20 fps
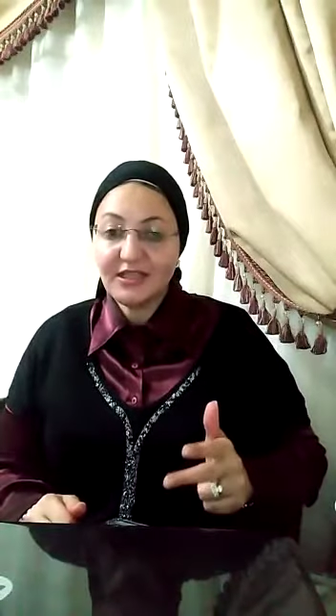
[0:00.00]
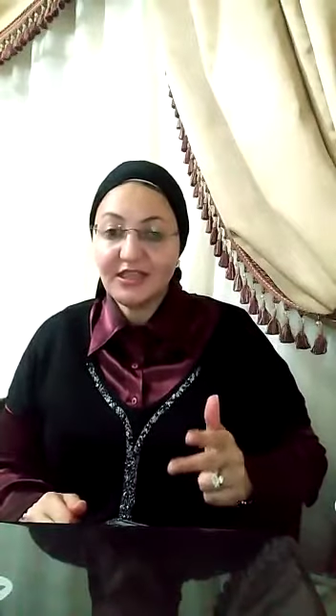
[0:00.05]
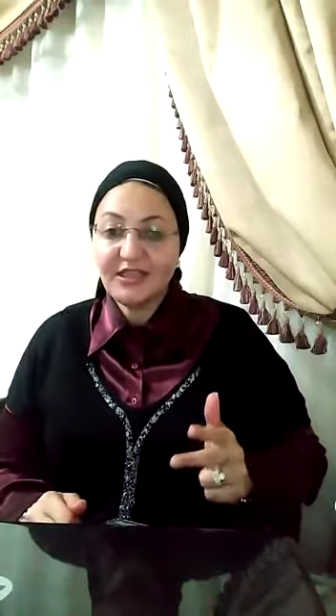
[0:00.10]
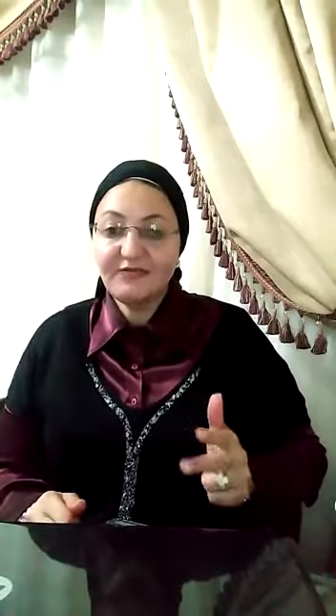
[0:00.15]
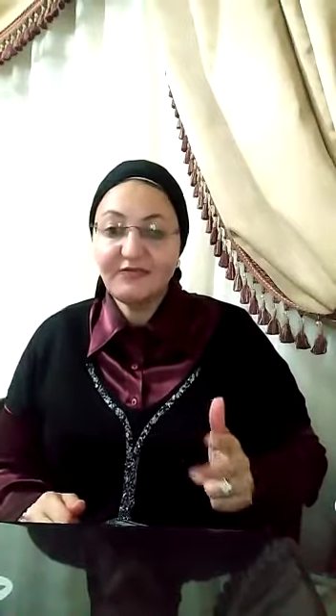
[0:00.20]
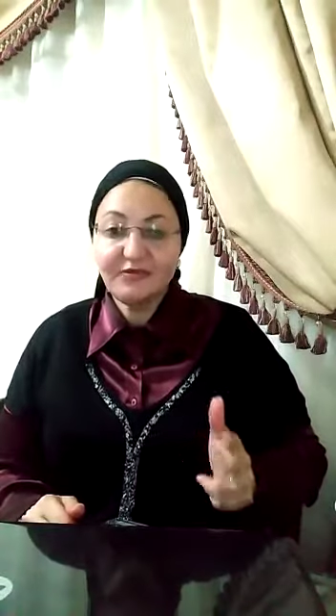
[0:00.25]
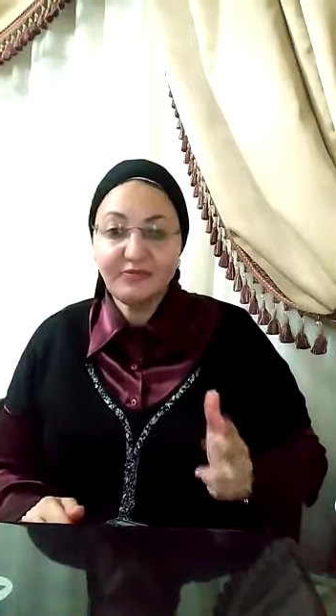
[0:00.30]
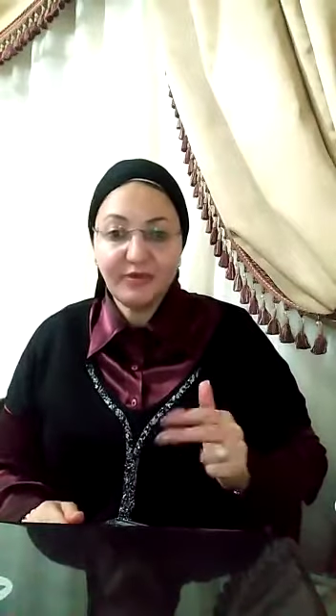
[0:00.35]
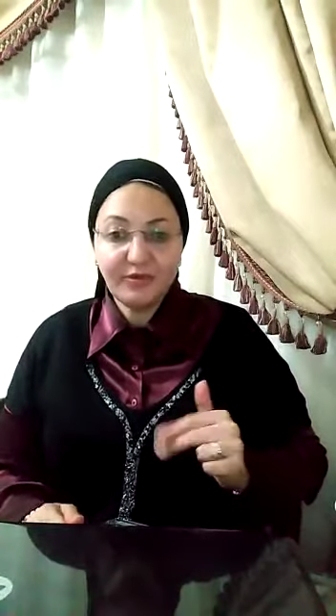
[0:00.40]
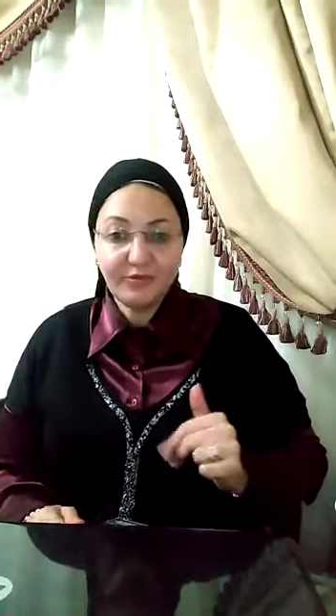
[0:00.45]

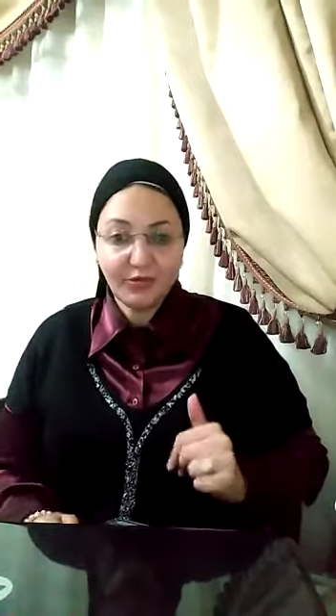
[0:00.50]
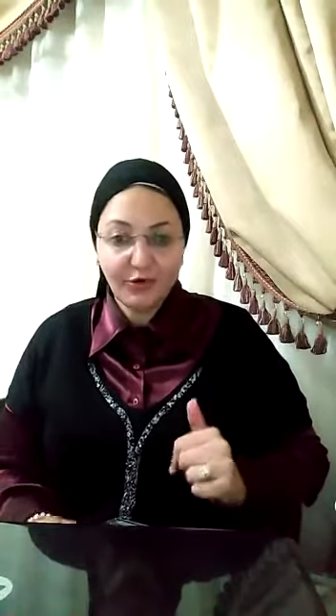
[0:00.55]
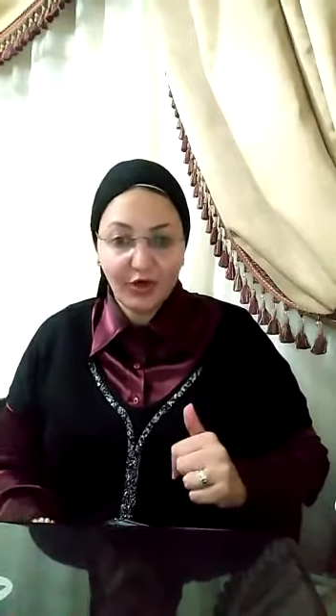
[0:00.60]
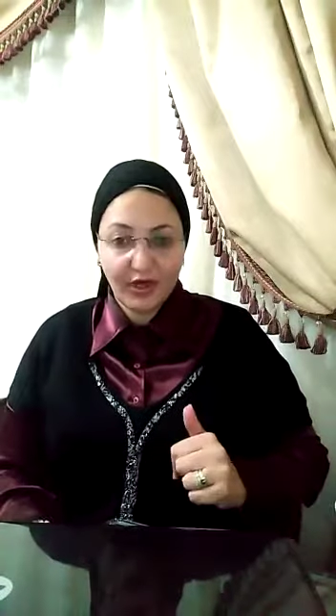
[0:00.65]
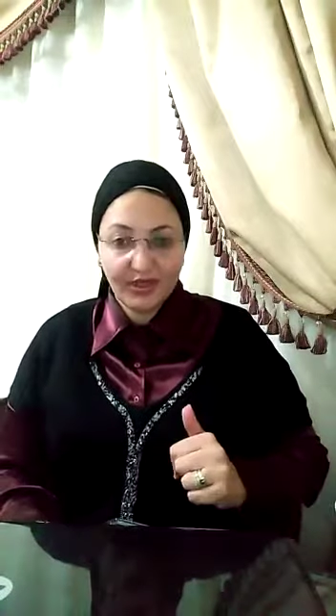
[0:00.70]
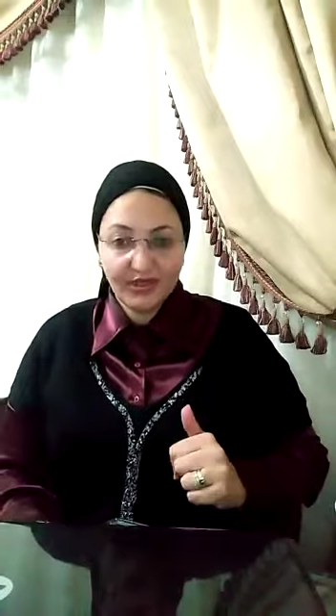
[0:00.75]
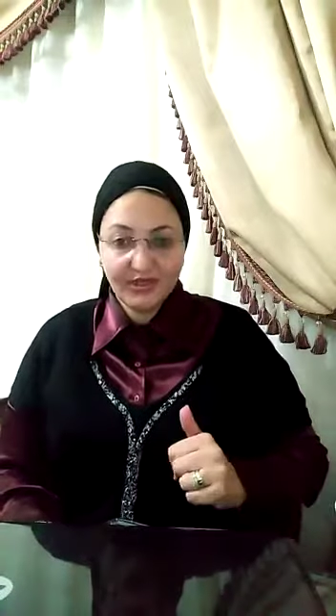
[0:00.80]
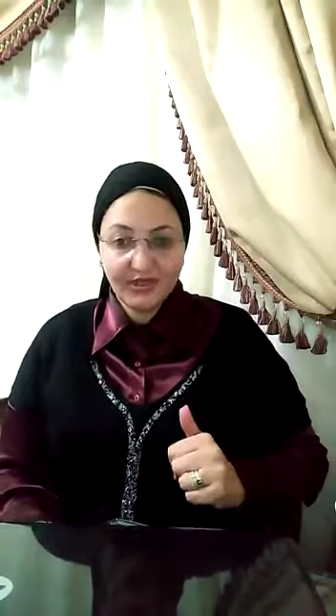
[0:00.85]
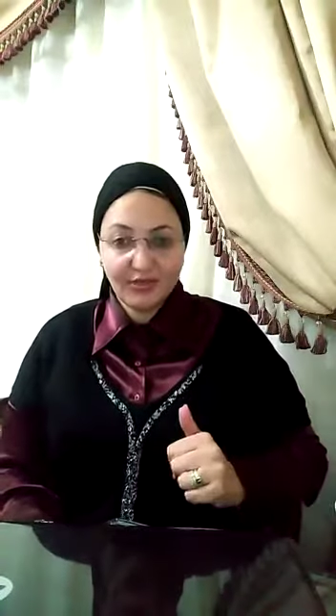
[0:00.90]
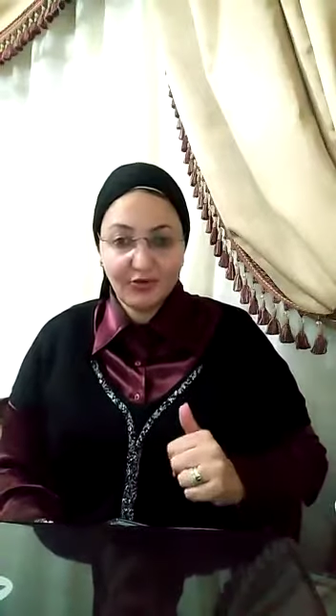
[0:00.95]
even
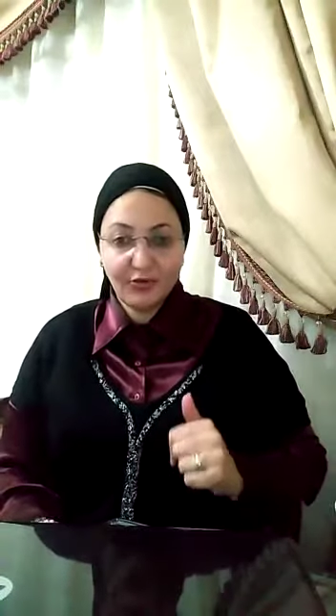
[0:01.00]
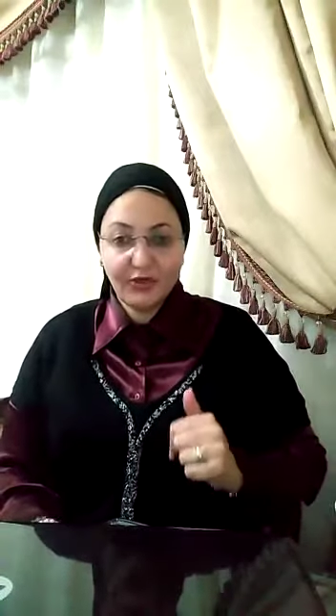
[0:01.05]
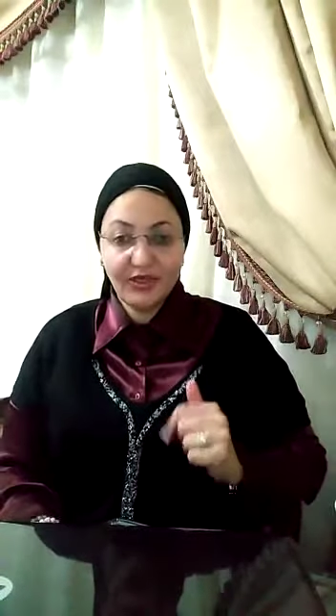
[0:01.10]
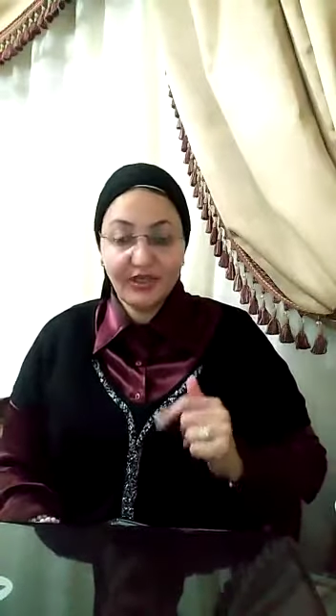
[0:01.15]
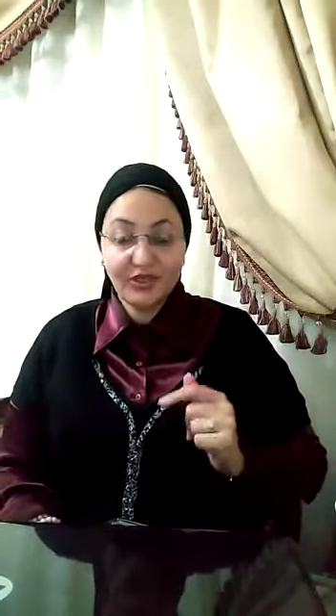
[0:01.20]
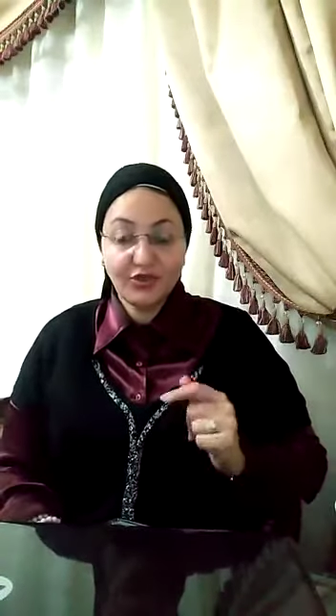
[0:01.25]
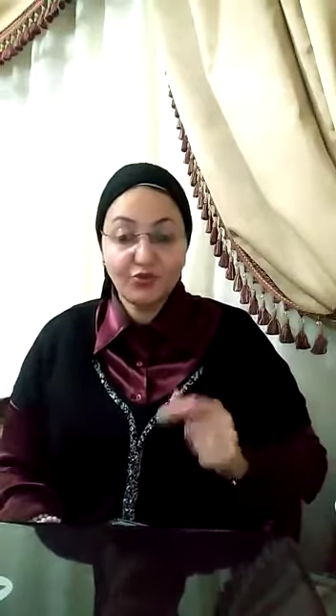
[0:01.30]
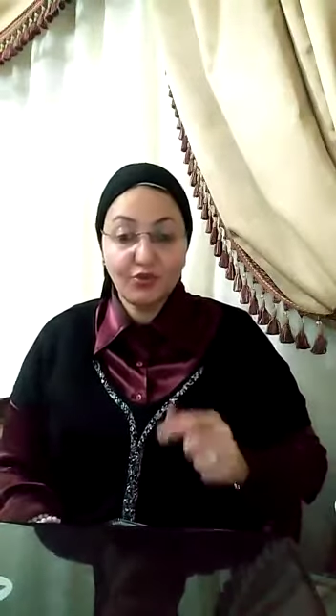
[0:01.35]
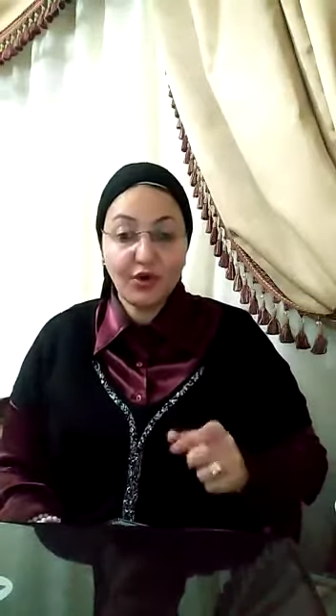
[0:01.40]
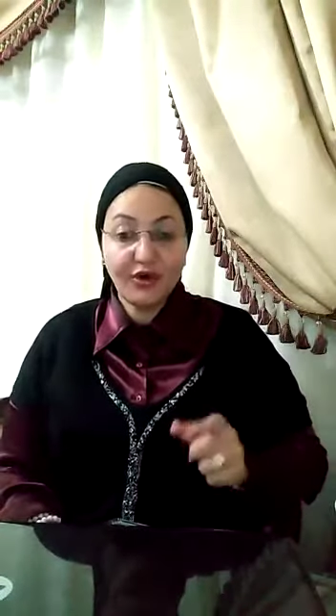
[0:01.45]
memorize when
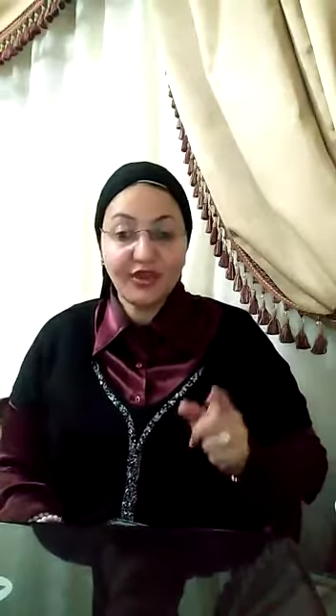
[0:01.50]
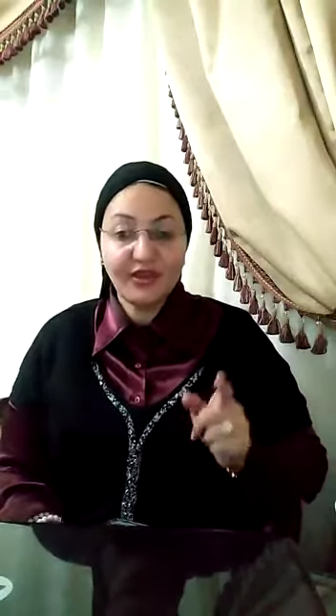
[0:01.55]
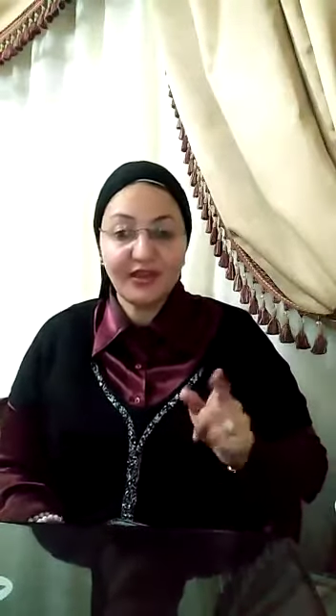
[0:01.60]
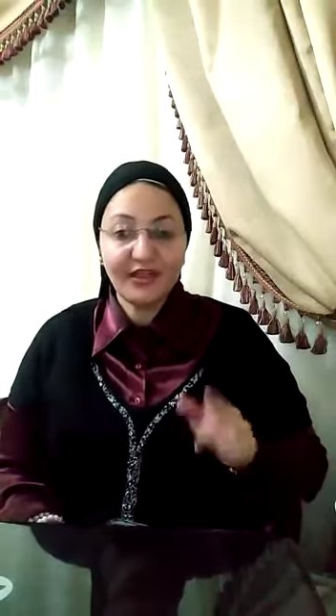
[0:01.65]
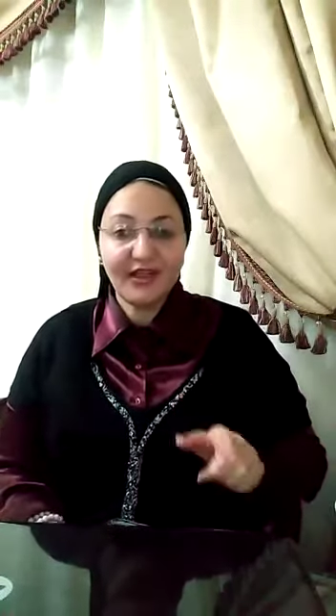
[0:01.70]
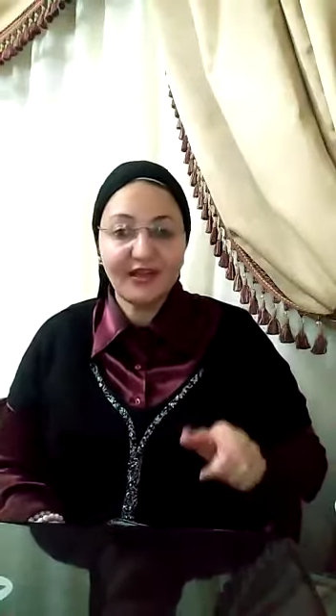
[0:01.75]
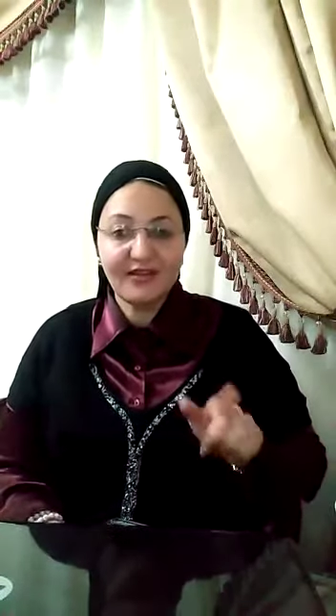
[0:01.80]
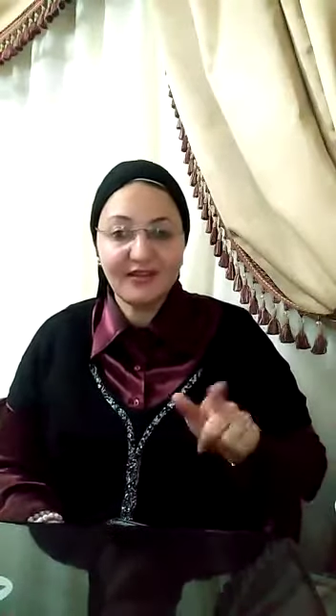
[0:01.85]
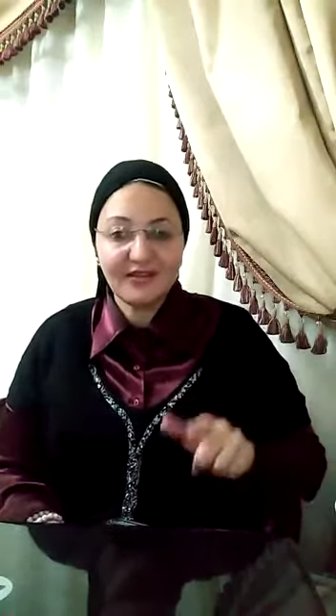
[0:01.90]
he is working in an